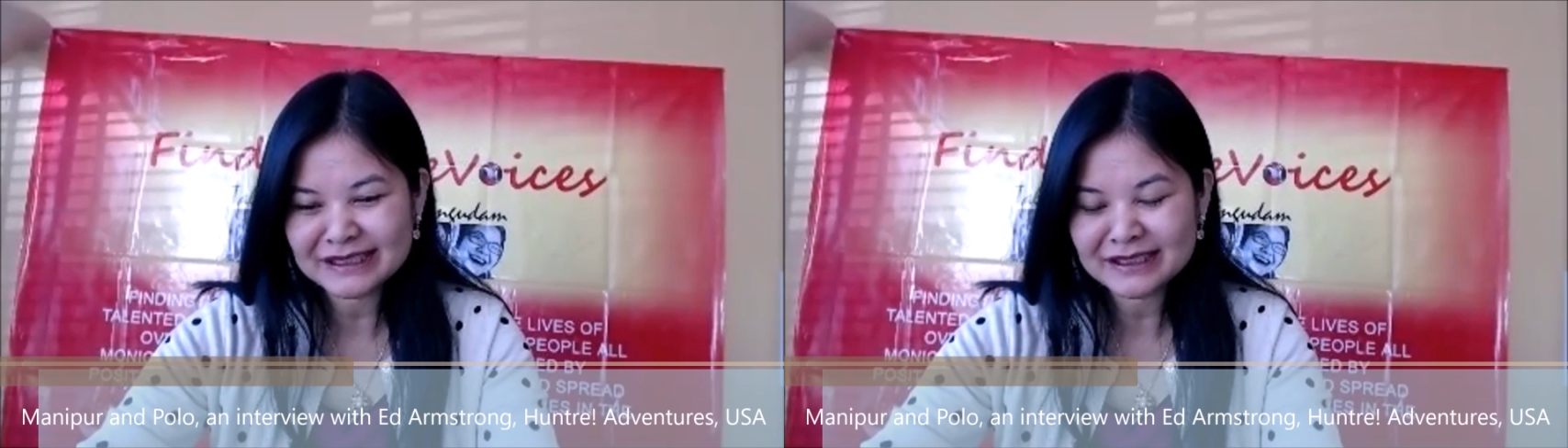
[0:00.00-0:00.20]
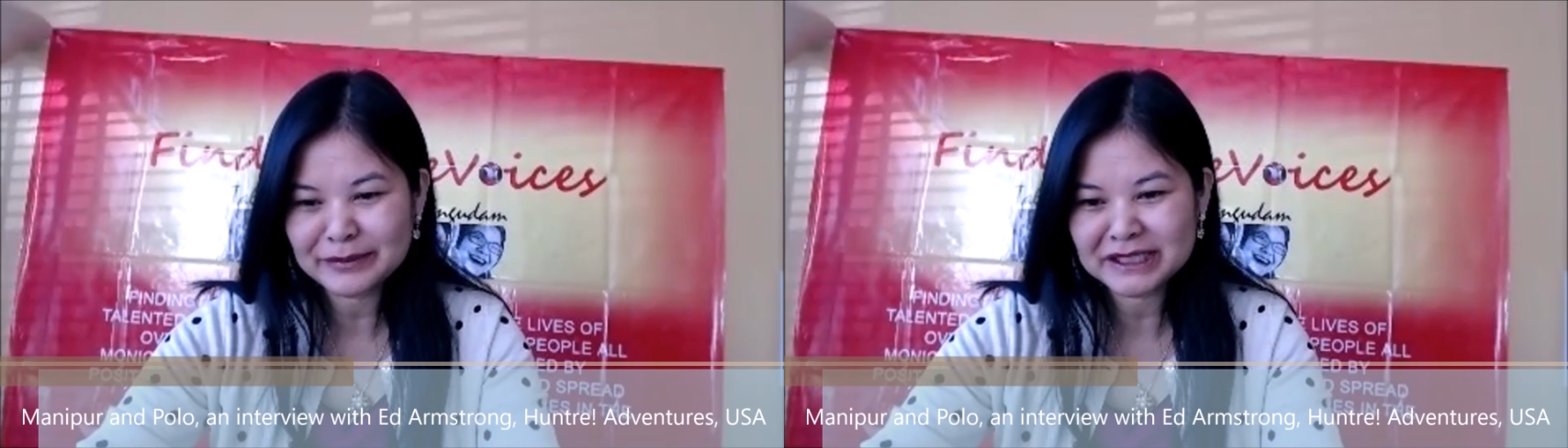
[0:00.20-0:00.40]

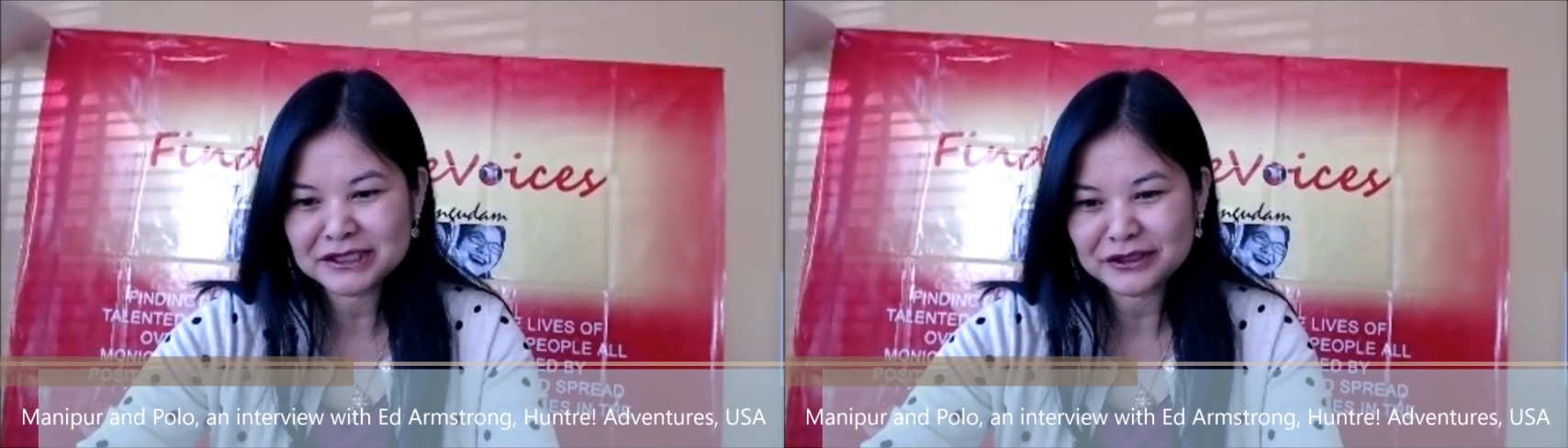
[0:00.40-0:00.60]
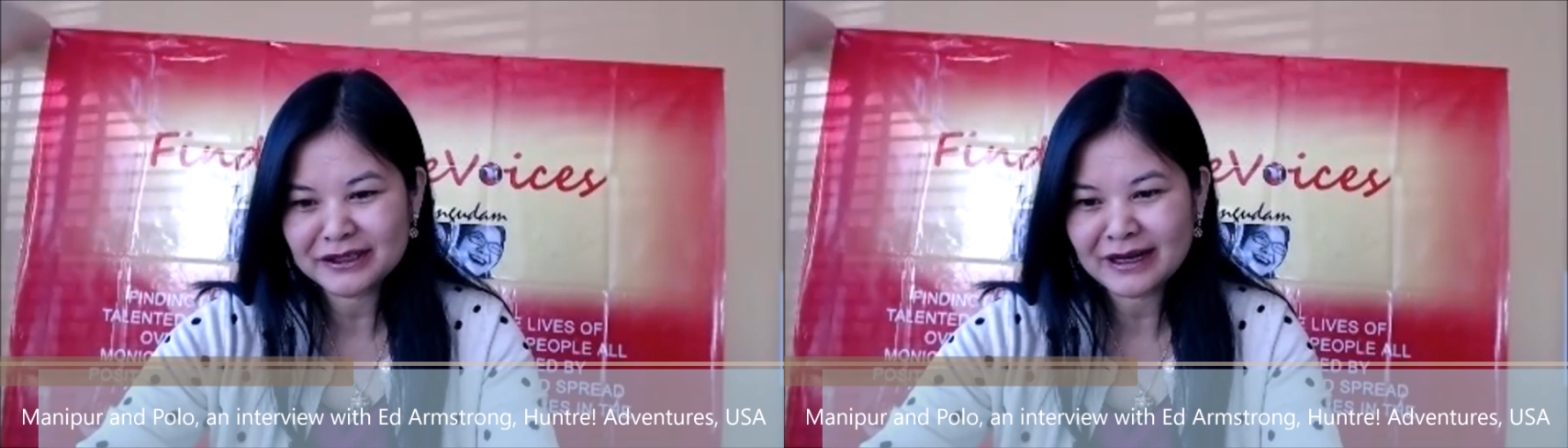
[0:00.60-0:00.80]
a little
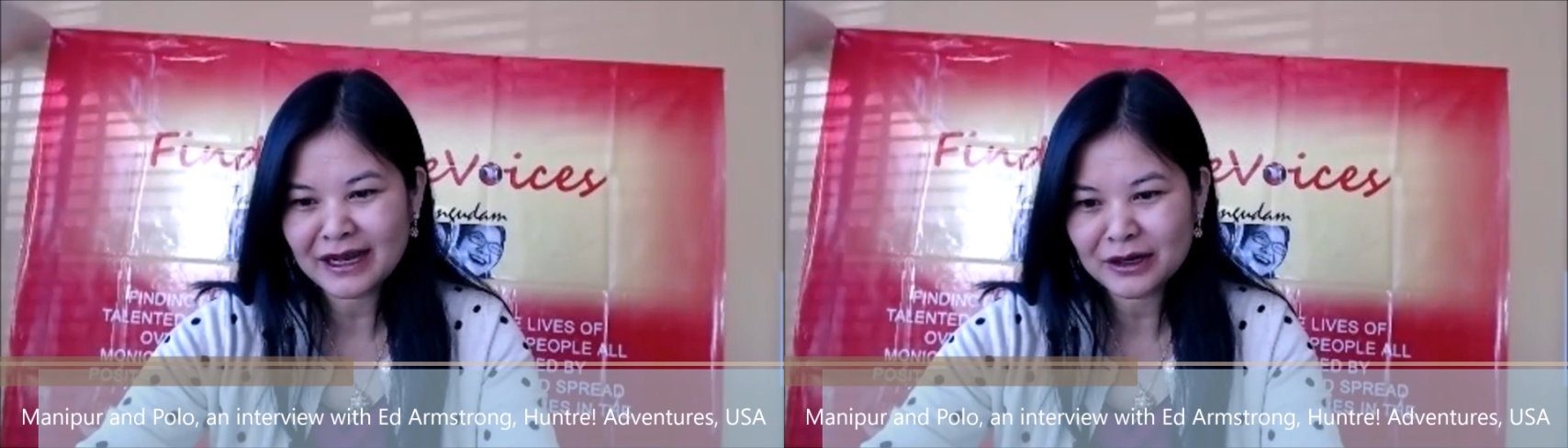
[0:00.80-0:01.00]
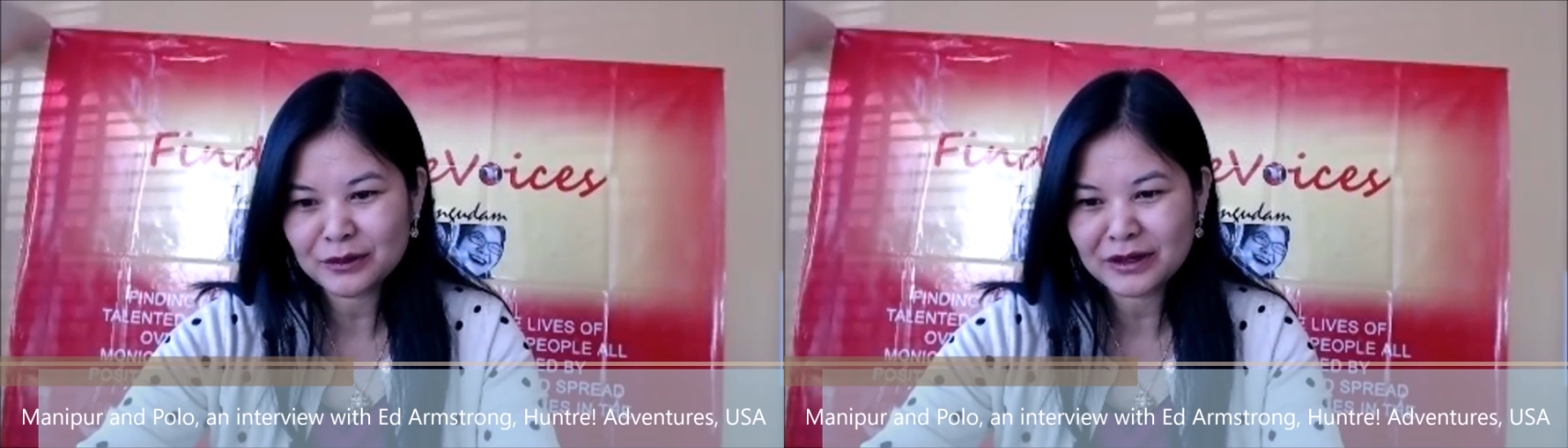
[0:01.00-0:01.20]
bit
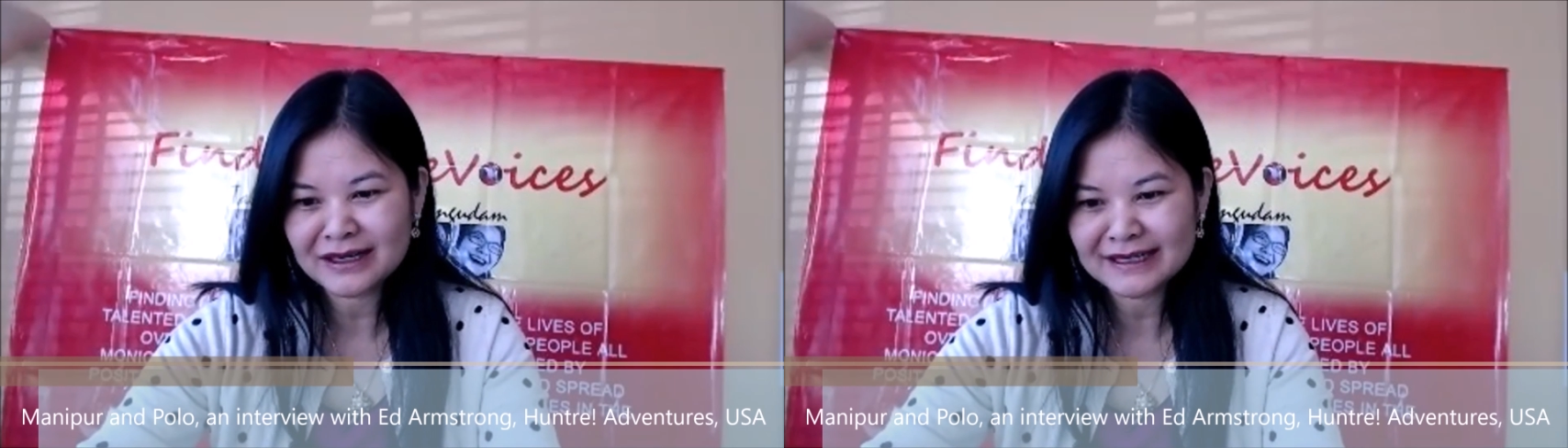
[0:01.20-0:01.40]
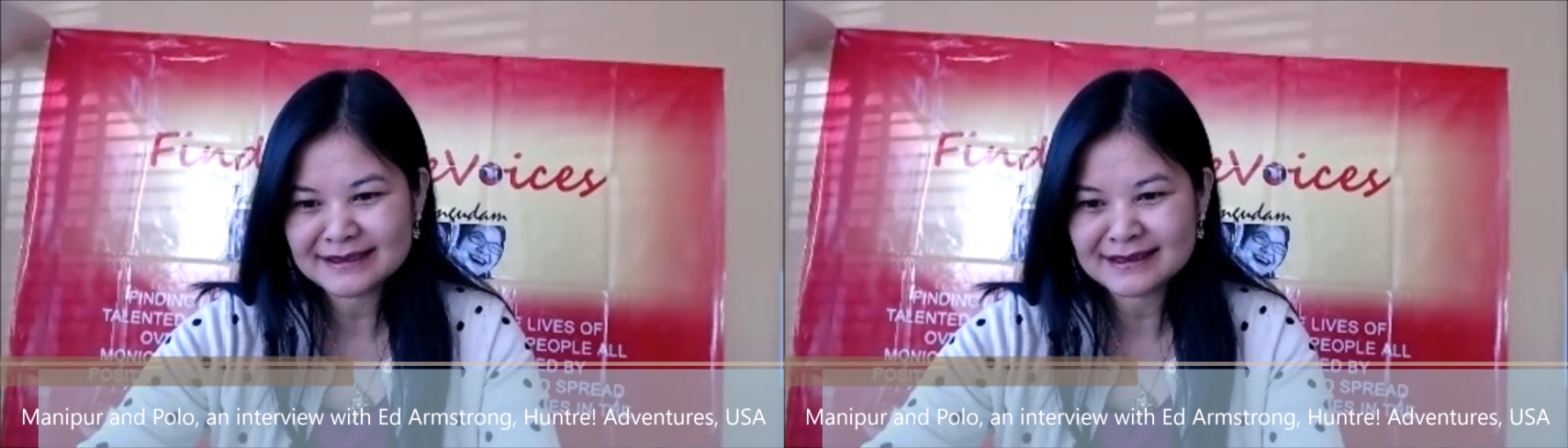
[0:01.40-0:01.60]
on how
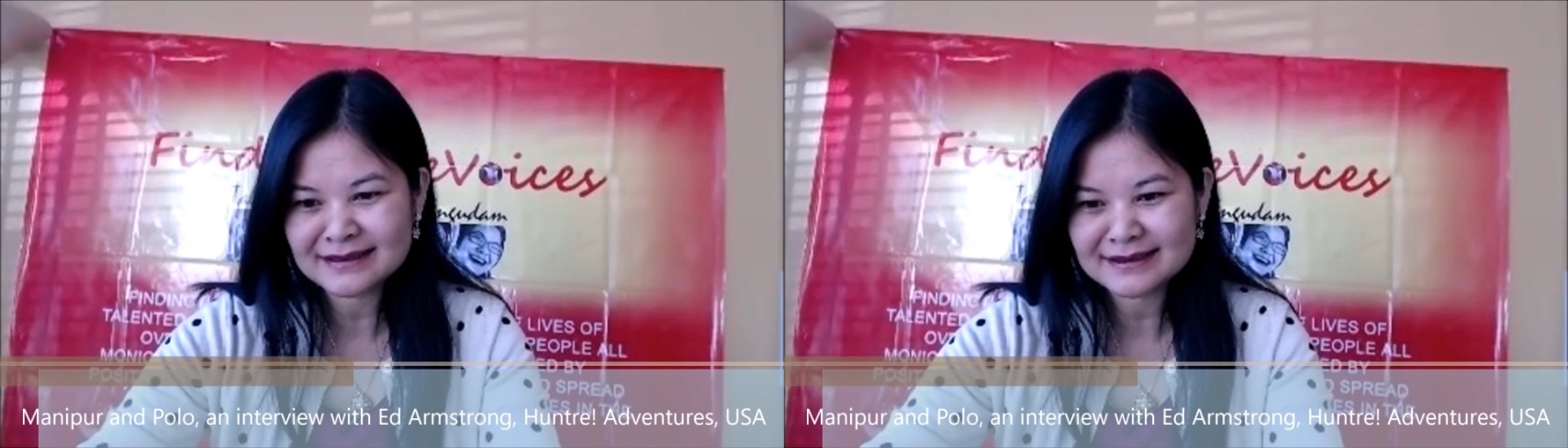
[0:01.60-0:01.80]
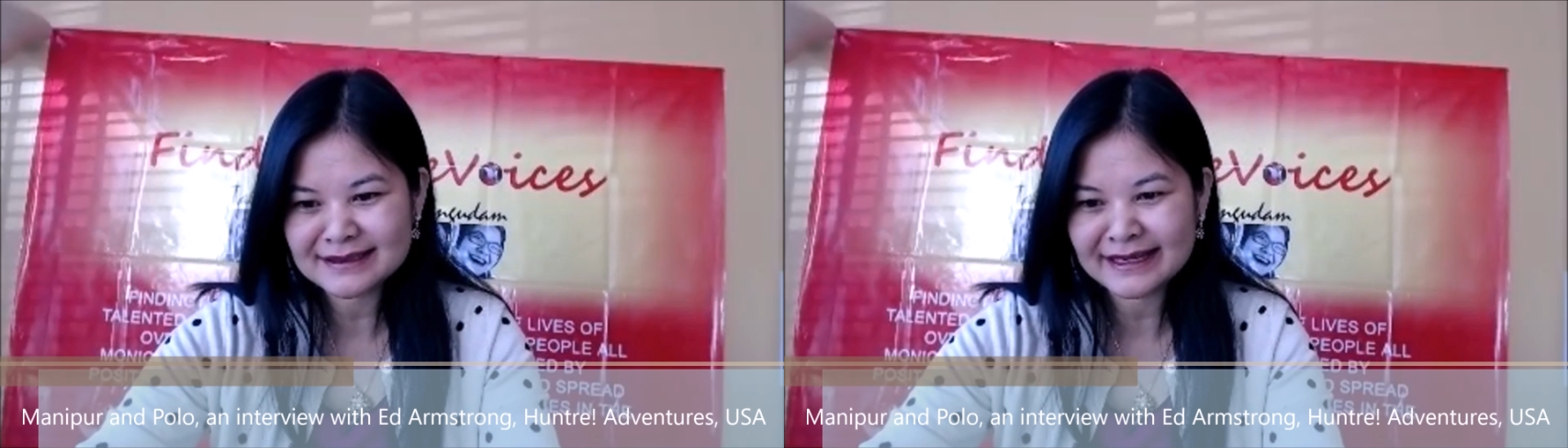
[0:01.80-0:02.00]
our
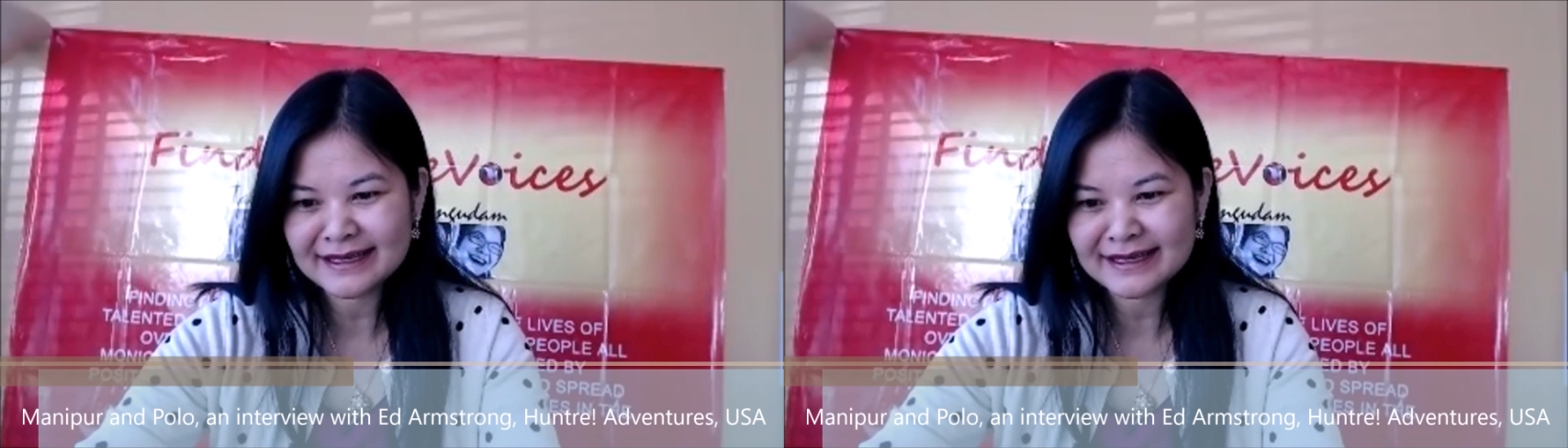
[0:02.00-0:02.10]
listeners